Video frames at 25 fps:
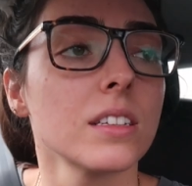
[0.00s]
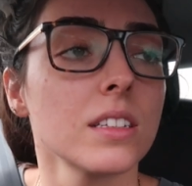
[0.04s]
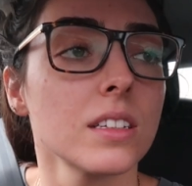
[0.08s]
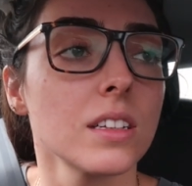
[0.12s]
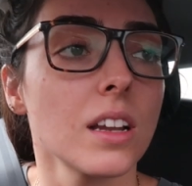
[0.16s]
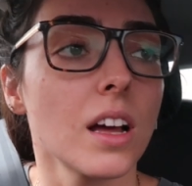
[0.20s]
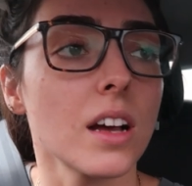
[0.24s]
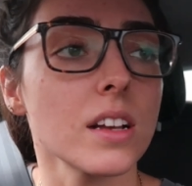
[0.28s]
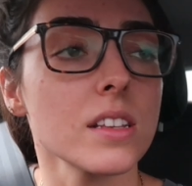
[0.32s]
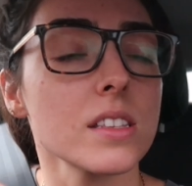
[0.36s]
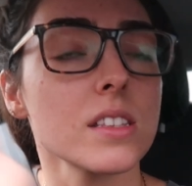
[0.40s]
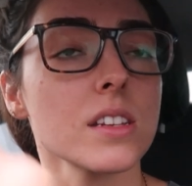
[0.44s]

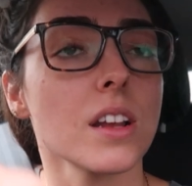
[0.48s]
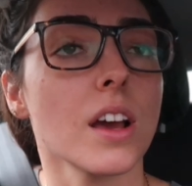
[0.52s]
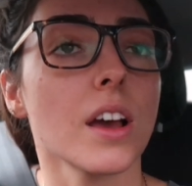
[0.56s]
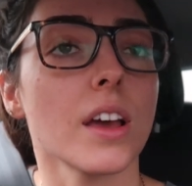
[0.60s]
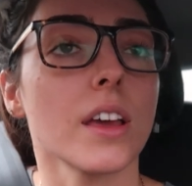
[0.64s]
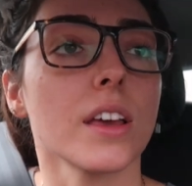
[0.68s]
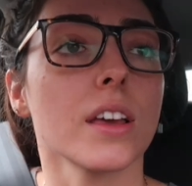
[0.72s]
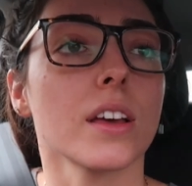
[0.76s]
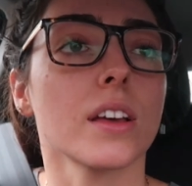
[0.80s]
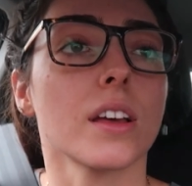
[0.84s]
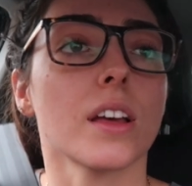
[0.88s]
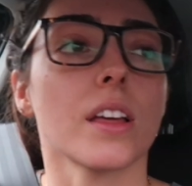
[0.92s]
Last
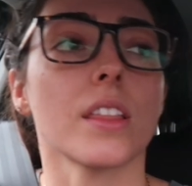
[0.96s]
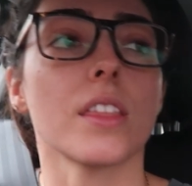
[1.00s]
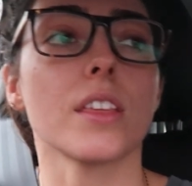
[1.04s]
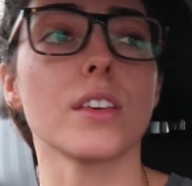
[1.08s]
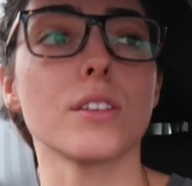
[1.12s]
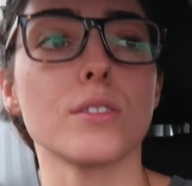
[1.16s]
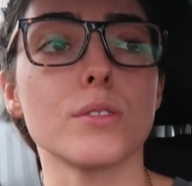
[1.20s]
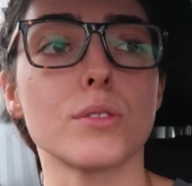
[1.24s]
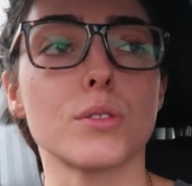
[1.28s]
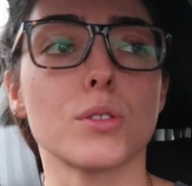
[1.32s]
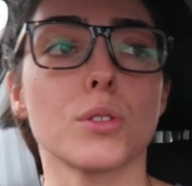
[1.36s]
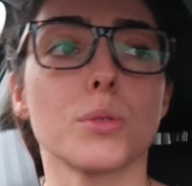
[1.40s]
night, I
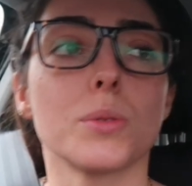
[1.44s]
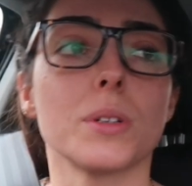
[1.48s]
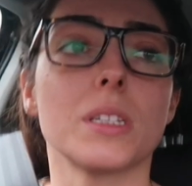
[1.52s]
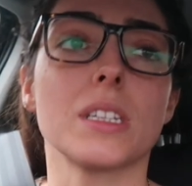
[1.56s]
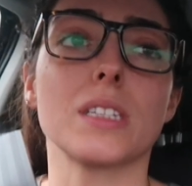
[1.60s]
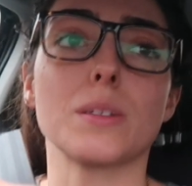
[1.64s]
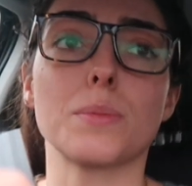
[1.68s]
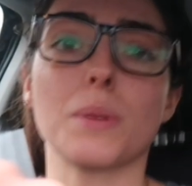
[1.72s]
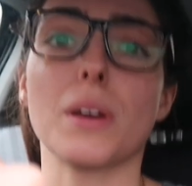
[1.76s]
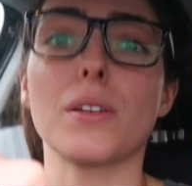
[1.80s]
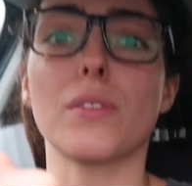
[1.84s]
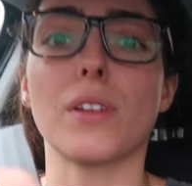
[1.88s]
think you saw we
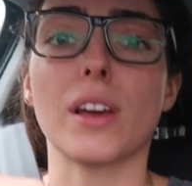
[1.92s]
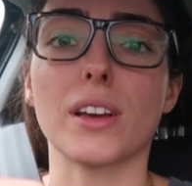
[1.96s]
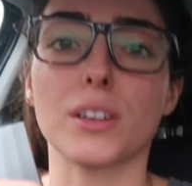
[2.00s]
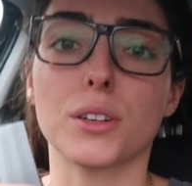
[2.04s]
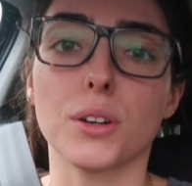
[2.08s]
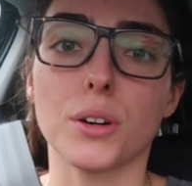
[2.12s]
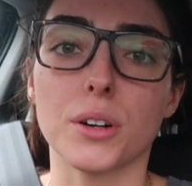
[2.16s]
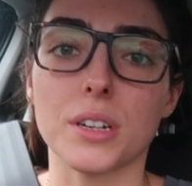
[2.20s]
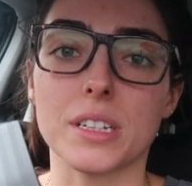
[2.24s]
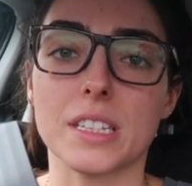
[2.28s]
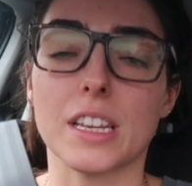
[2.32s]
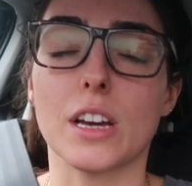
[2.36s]
did a bit of like
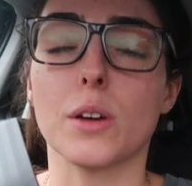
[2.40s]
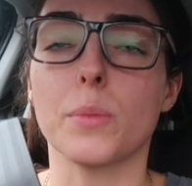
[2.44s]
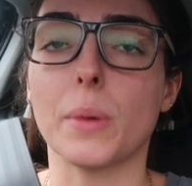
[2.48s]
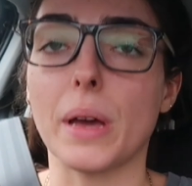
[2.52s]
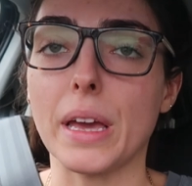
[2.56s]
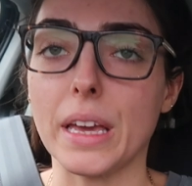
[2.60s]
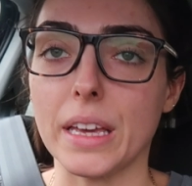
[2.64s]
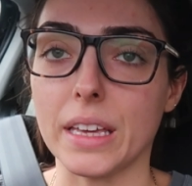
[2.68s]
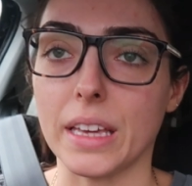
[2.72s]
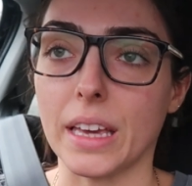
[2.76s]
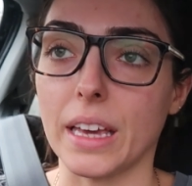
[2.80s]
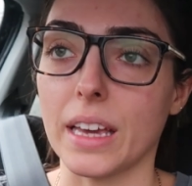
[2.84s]
cocktail
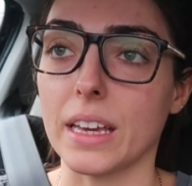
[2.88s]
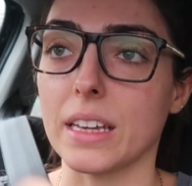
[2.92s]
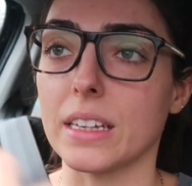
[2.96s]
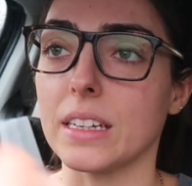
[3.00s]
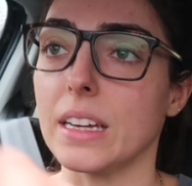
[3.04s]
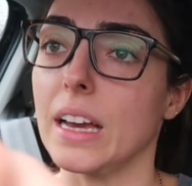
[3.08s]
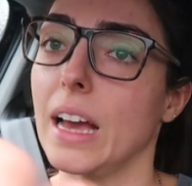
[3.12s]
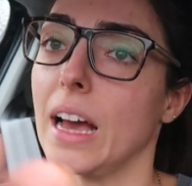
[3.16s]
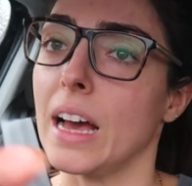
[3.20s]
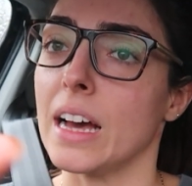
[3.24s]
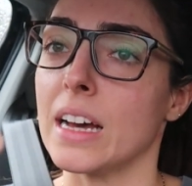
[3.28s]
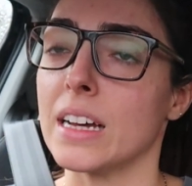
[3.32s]

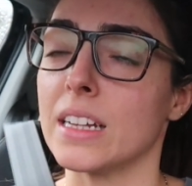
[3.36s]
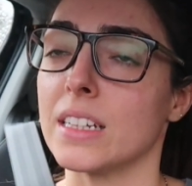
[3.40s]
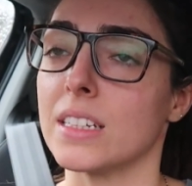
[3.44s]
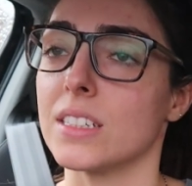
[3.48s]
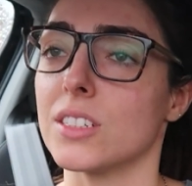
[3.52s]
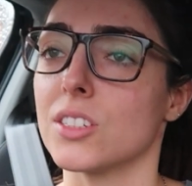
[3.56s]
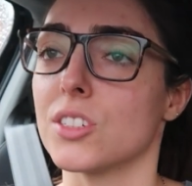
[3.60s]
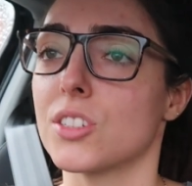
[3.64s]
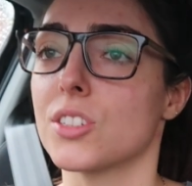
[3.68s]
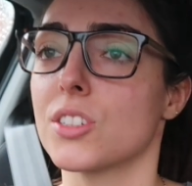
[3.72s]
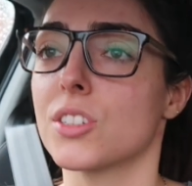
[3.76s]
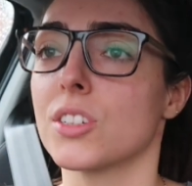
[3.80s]
making
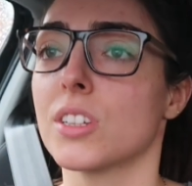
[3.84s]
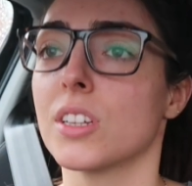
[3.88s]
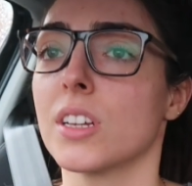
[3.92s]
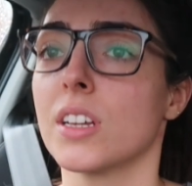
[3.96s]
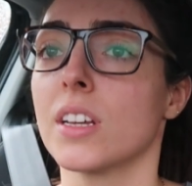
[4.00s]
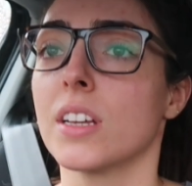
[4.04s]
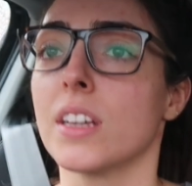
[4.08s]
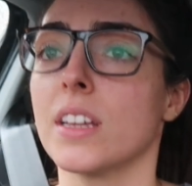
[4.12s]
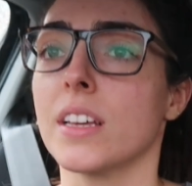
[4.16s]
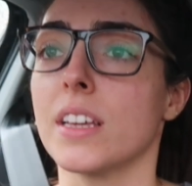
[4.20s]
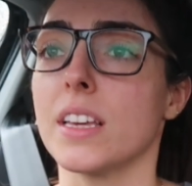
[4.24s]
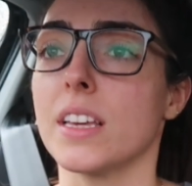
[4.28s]
and